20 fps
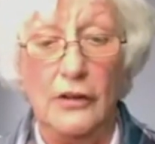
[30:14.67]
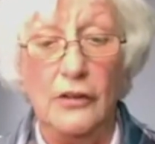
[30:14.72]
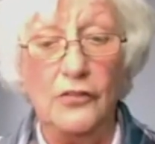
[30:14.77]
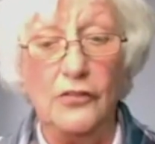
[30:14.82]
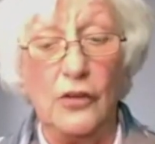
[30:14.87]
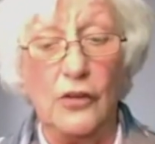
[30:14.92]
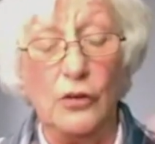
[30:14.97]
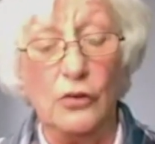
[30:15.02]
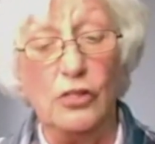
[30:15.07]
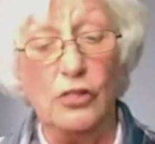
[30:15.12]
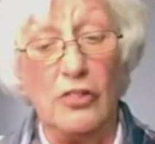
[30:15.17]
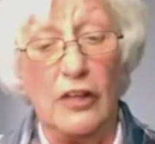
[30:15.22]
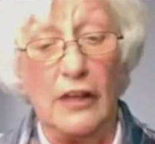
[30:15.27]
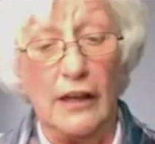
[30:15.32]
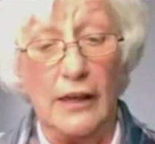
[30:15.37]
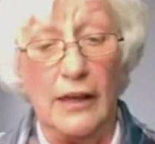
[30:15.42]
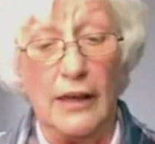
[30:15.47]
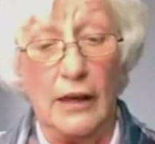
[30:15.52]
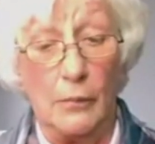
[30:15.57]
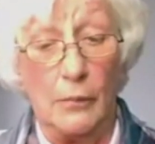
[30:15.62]
So
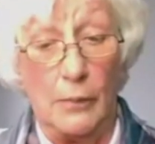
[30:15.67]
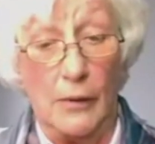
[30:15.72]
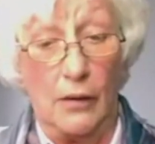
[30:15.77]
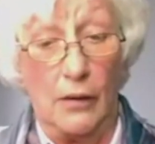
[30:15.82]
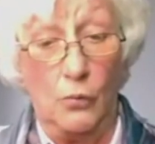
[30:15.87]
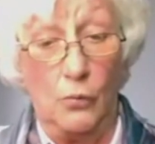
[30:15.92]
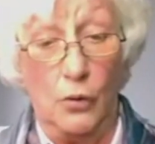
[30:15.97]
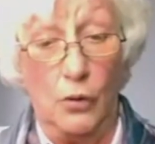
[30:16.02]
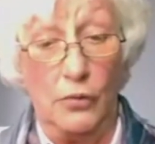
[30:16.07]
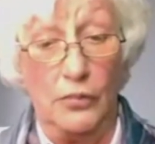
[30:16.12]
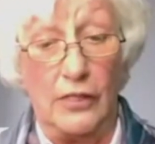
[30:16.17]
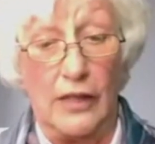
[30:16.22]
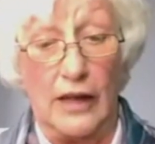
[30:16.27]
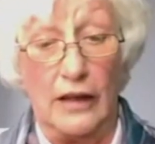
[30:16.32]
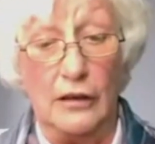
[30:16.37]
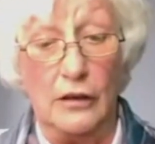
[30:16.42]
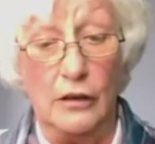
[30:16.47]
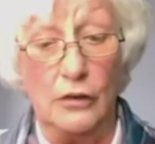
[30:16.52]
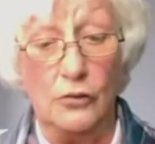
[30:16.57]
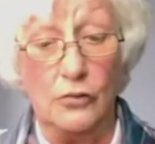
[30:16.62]
thinking about what
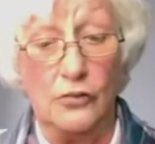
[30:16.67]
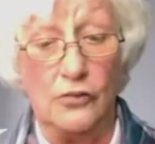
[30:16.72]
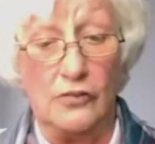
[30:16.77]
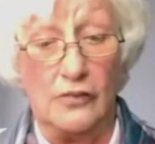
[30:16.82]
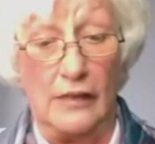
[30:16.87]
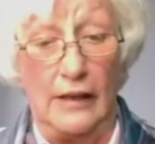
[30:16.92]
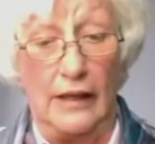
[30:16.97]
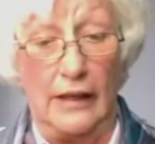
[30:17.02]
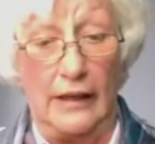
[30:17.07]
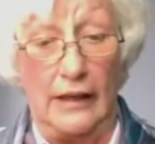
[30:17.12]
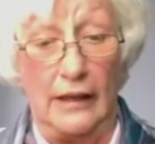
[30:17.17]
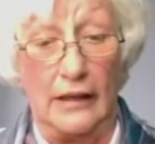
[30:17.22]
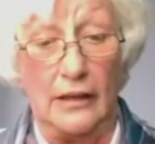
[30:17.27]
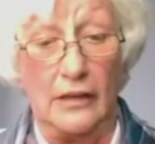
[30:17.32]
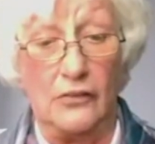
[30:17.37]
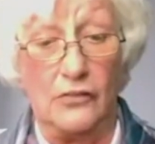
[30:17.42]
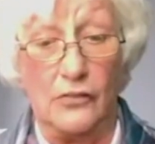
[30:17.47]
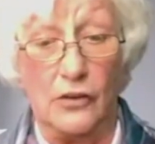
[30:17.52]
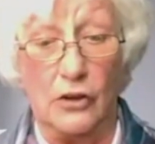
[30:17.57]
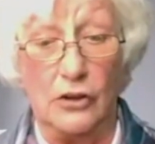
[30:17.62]
that looks like
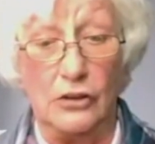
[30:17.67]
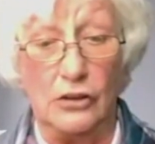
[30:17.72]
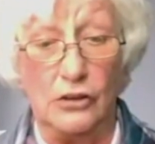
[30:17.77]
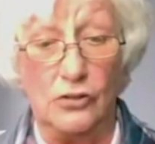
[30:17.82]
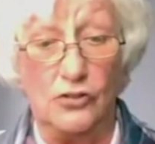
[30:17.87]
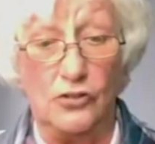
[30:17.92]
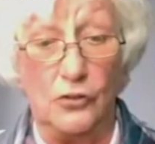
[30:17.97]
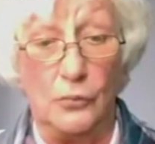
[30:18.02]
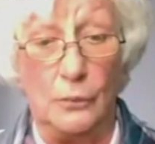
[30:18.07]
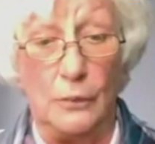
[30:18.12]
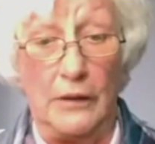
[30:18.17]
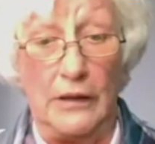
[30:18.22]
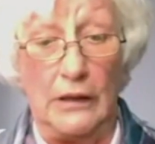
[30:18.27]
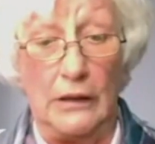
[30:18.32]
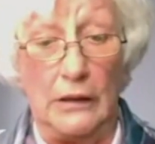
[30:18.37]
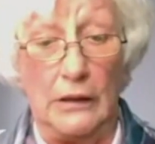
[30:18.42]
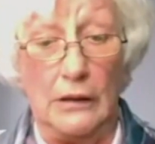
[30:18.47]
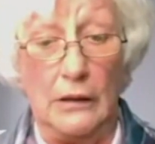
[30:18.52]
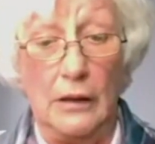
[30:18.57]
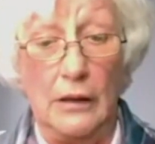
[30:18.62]
is going to
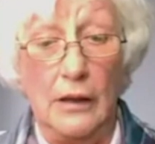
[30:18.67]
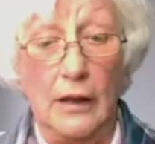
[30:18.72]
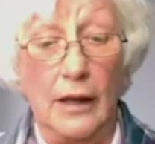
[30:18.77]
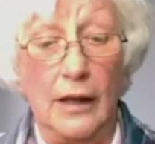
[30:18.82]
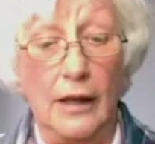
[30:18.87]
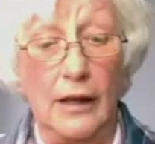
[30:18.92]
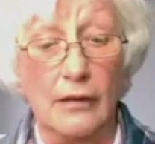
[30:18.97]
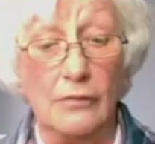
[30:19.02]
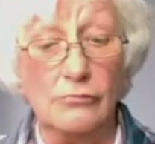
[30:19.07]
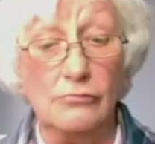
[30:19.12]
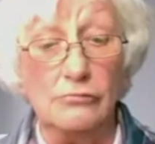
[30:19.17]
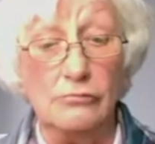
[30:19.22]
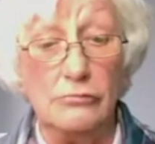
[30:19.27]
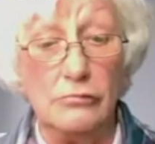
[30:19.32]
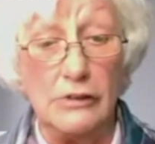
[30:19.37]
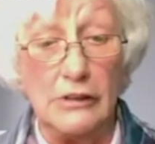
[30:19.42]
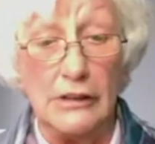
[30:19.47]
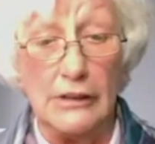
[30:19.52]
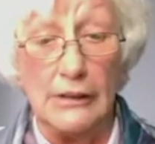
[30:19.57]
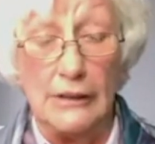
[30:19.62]
be
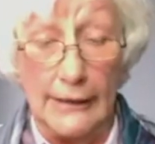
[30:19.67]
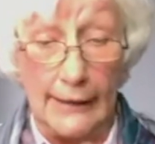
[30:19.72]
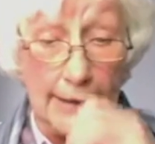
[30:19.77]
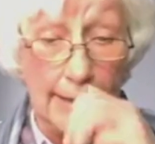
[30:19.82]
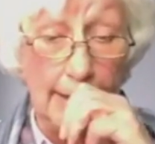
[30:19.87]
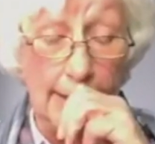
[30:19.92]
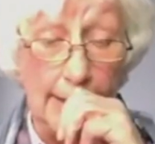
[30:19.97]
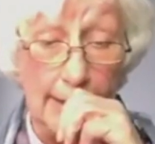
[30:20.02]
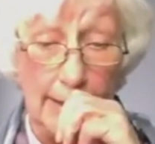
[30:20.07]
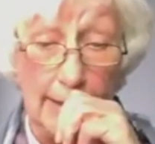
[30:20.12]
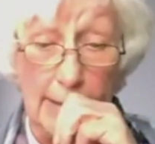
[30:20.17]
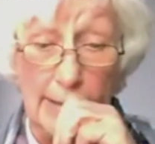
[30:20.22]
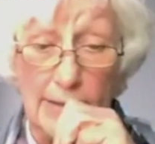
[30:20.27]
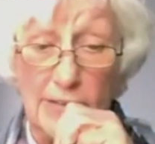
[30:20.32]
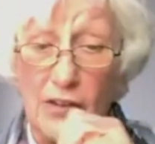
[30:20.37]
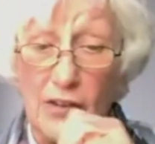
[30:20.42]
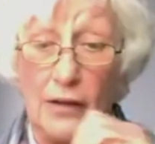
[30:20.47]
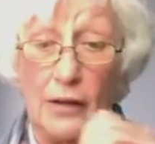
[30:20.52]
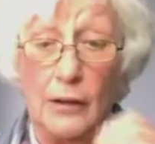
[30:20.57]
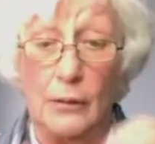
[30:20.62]
really key in
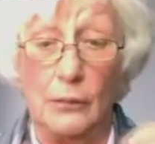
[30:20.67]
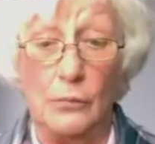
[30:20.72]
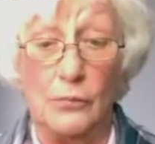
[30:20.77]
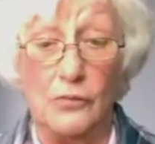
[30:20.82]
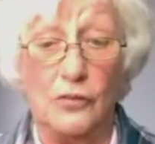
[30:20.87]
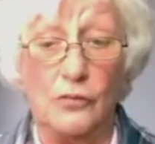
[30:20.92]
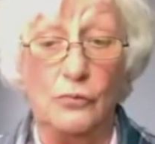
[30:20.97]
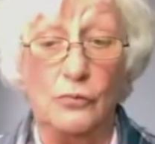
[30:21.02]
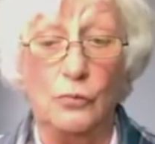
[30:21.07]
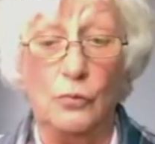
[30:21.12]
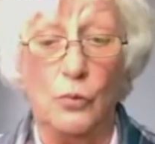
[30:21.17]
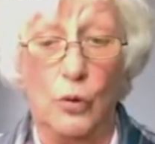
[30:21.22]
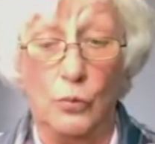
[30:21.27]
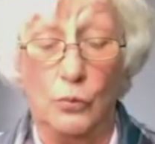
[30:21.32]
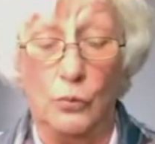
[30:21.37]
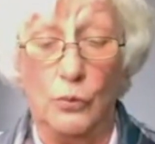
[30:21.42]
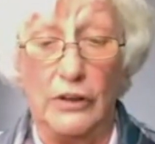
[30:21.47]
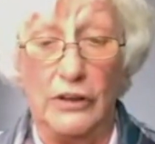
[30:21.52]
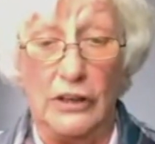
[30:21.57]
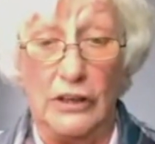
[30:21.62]
terms of
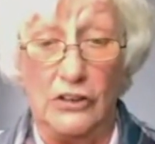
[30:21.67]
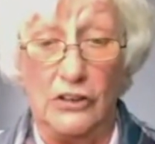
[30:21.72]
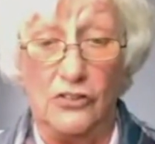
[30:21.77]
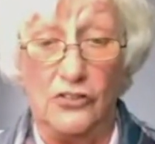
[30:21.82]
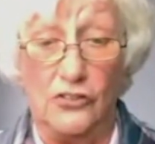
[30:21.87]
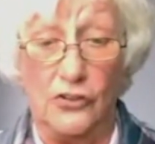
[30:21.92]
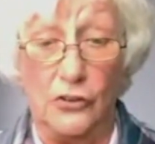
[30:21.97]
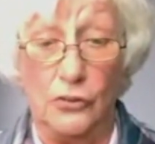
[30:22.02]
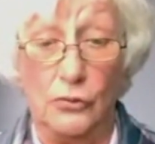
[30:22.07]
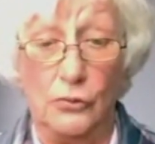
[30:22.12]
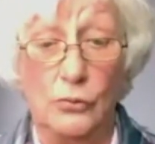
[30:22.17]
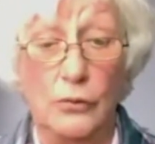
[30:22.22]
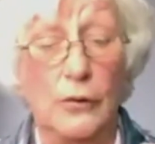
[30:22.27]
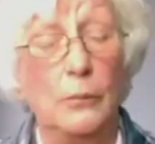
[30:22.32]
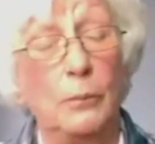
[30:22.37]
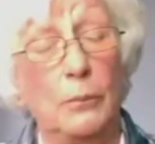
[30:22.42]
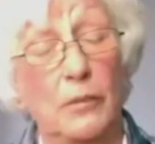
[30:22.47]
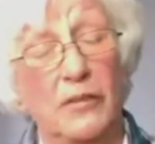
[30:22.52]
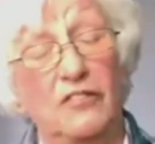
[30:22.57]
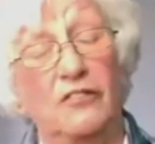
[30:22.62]
what we need to
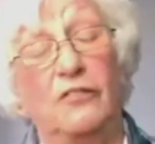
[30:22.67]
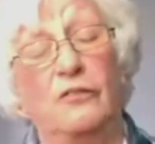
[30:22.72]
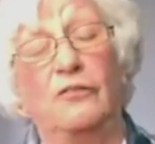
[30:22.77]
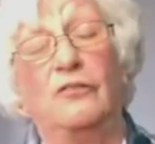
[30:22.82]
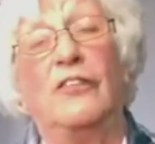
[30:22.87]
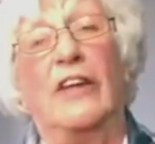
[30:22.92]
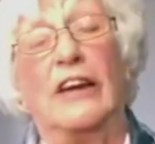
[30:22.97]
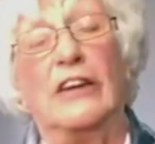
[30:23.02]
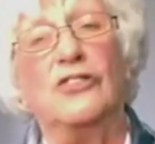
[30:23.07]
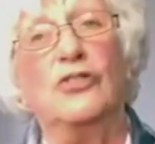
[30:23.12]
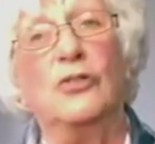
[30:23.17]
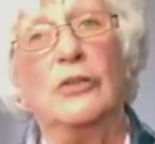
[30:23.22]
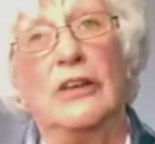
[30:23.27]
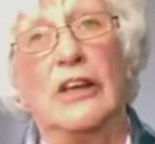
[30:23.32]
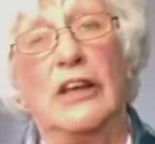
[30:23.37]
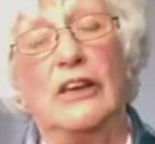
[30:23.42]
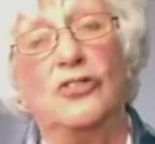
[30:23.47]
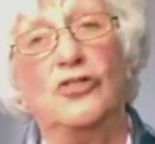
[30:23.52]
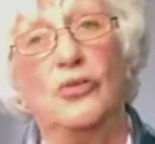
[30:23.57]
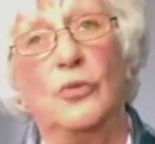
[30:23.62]
be
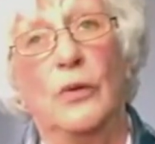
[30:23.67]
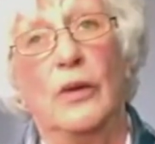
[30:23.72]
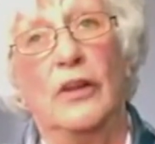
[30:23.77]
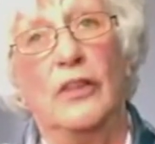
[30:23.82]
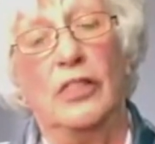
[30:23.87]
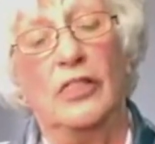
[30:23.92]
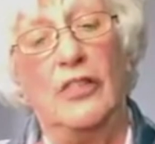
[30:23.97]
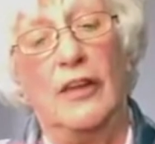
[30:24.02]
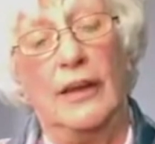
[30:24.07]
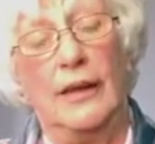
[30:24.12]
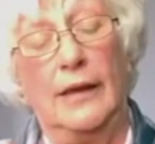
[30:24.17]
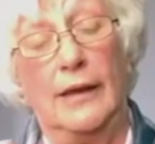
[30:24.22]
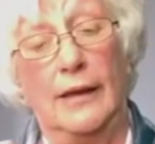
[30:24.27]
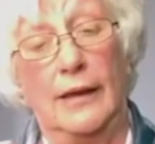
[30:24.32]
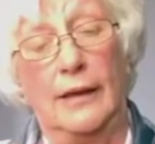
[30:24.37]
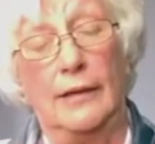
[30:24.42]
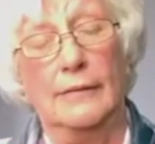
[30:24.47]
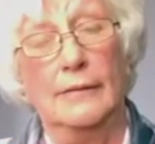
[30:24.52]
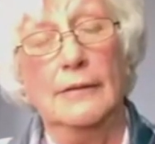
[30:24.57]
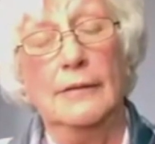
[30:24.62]
factoring into our
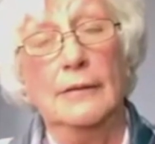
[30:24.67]
thinking.